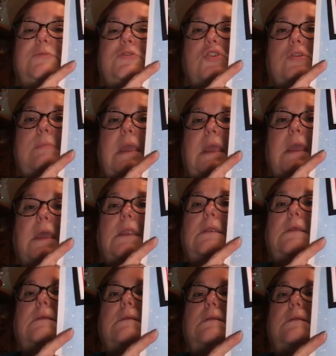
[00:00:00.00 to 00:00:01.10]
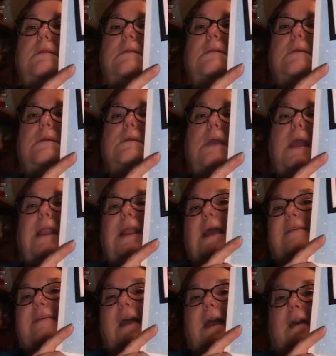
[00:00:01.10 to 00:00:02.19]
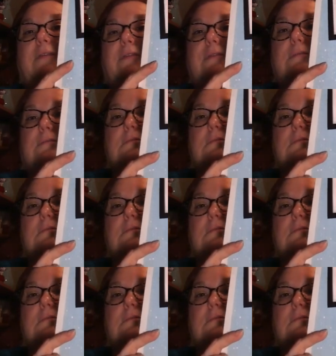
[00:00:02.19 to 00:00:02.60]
drew me in. And it has a house